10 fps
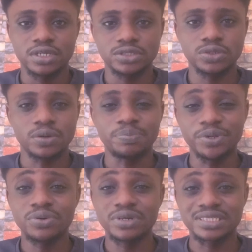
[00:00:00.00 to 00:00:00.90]
So
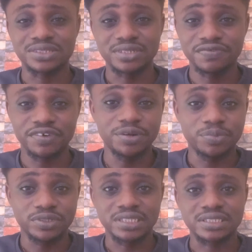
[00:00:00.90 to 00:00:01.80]
B-roll is actually very
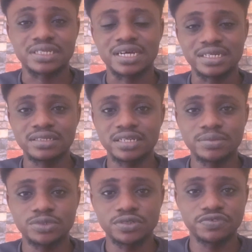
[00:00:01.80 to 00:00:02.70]
important, and adding
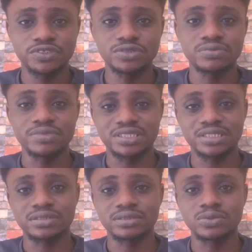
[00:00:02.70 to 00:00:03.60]
them to your video makes
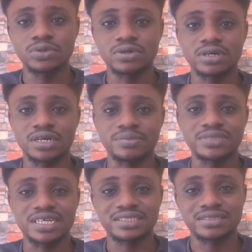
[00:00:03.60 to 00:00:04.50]
it look
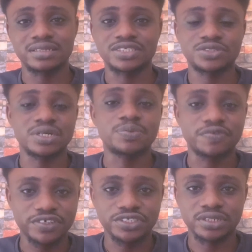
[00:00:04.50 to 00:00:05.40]
that extra
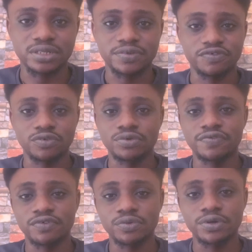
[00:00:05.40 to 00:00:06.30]
professional, if
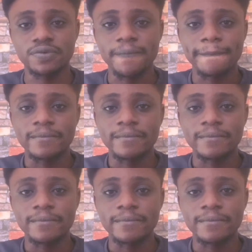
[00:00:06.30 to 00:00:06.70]
you will.